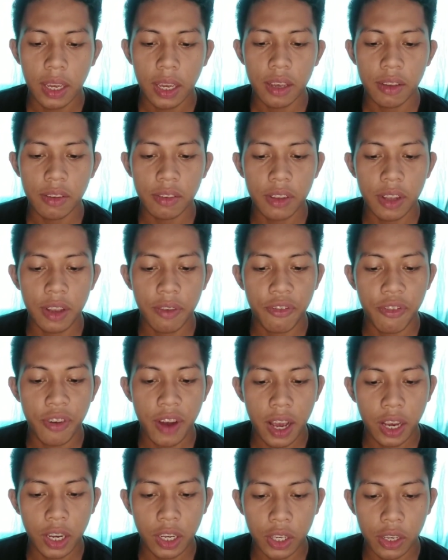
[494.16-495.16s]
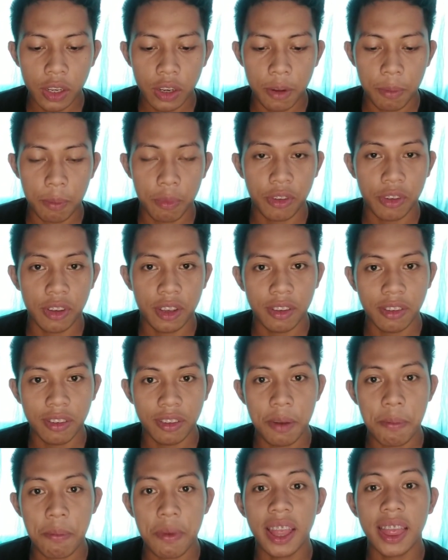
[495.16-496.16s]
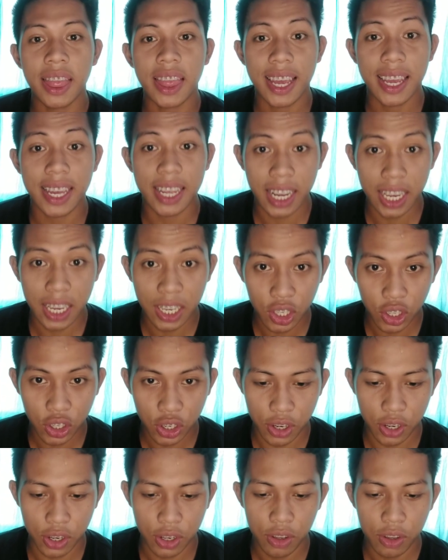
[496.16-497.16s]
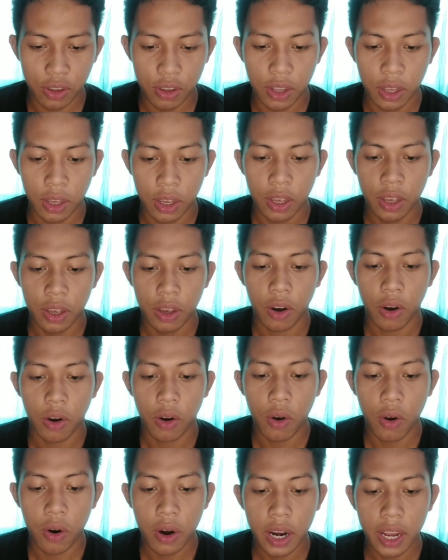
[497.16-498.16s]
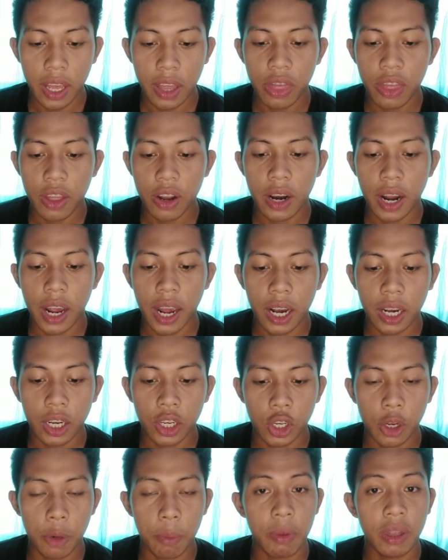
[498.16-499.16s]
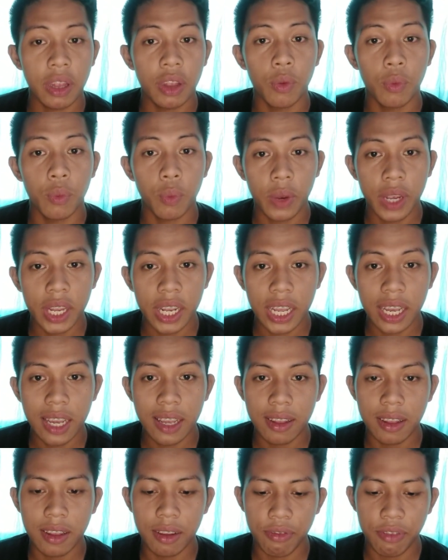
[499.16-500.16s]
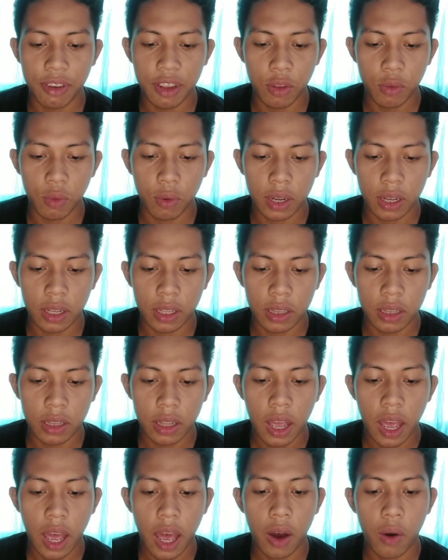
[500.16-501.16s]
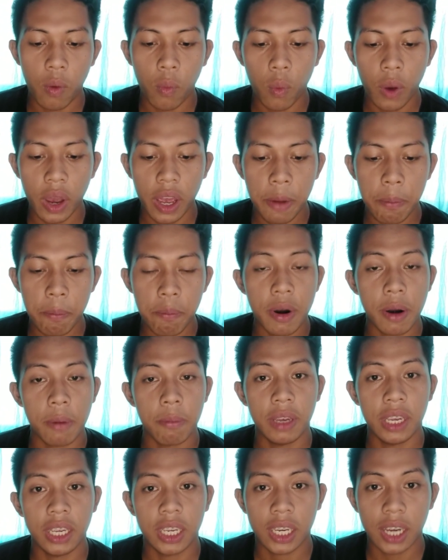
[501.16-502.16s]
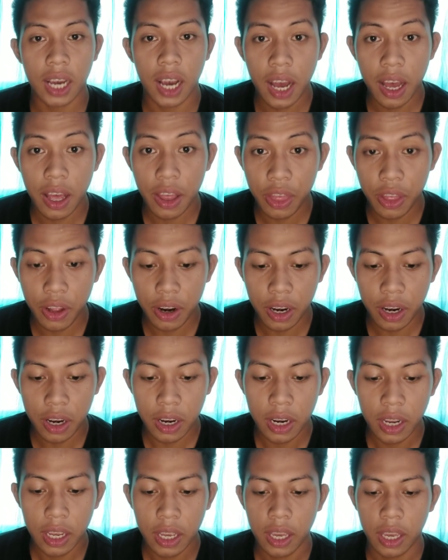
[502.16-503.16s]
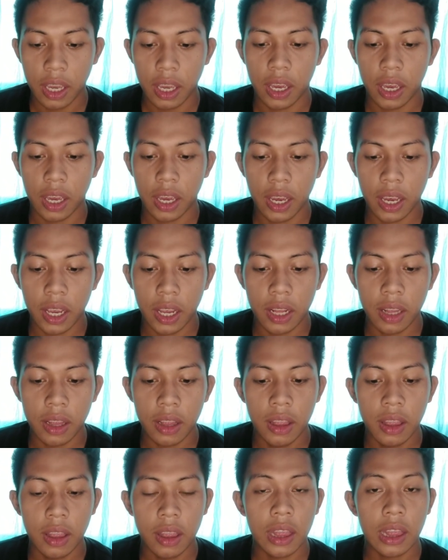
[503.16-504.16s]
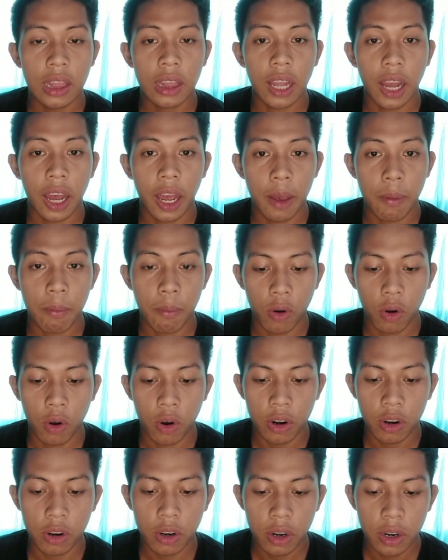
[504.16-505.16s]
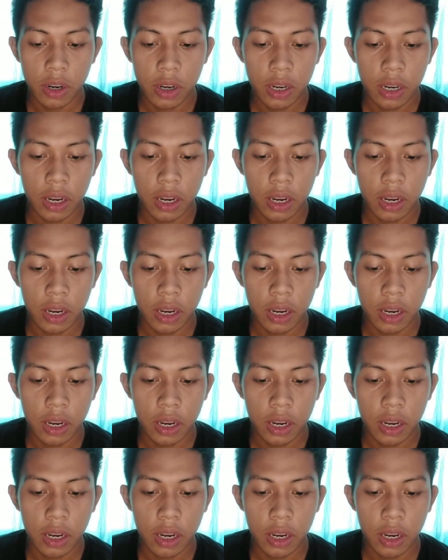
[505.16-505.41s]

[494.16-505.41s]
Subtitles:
is the function of system integration or interaction between individual away from each other in time or